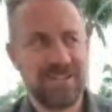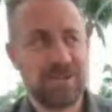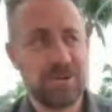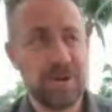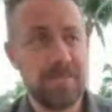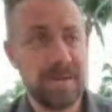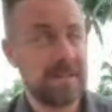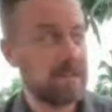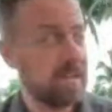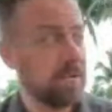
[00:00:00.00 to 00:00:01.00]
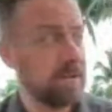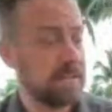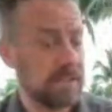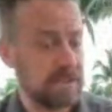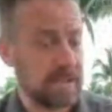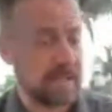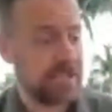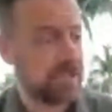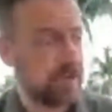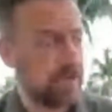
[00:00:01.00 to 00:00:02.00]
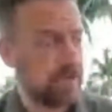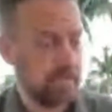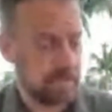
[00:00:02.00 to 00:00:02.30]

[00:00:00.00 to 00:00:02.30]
so they're basically going to just let you